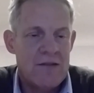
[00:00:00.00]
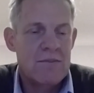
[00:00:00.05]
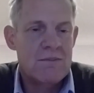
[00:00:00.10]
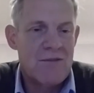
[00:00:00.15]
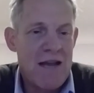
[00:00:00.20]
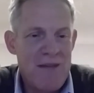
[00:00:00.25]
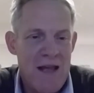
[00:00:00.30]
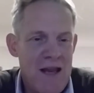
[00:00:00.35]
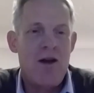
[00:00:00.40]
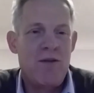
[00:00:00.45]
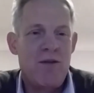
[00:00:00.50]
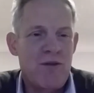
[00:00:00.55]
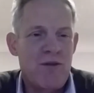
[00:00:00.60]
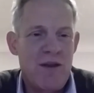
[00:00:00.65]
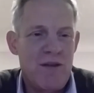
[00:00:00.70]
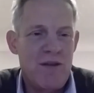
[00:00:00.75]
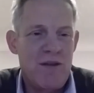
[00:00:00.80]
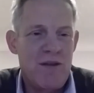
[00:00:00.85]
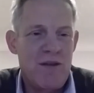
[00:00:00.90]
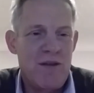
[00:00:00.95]
Mm-hmm.
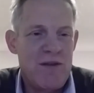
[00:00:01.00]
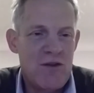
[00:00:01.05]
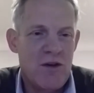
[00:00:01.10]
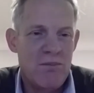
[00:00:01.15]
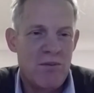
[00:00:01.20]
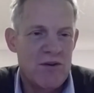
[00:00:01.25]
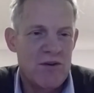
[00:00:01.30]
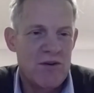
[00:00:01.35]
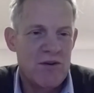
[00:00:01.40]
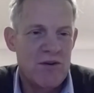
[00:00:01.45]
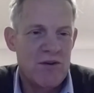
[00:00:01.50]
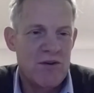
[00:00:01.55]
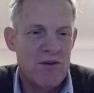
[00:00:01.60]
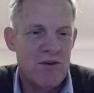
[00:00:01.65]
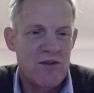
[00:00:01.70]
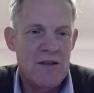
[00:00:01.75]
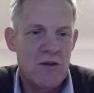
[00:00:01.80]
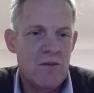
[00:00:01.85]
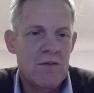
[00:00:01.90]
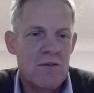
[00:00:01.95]
Okay, they're the only three
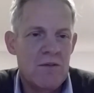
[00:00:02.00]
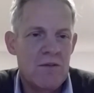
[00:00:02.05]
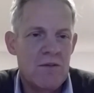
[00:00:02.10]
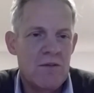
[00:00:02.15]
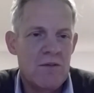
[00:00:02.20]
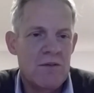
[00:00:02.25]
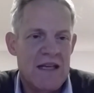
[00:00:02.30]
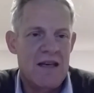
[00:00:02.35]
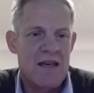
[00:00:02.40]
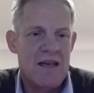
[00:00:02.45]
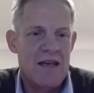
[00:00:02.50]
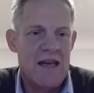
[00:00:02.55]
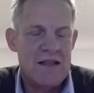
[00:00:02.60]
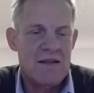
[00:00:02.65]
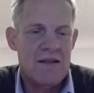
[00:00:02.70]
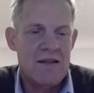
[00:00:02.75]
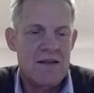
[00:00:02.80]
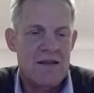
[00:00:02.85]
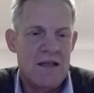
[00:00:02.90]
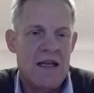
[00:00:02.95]
things you can possibly
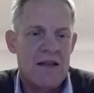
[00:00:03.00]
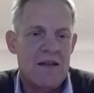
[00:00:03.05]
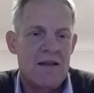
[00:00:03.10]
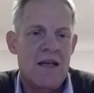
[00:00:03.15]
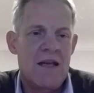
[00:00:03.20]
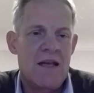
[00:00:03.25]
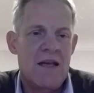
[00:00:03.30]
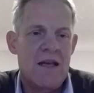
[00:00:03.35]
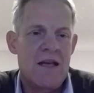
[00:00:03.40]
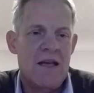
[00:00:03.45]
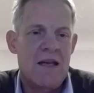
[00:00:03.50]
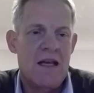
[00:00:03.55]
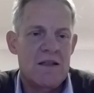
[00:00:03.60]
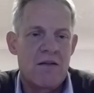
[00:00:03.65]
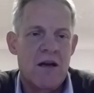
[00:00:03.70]
do to get to net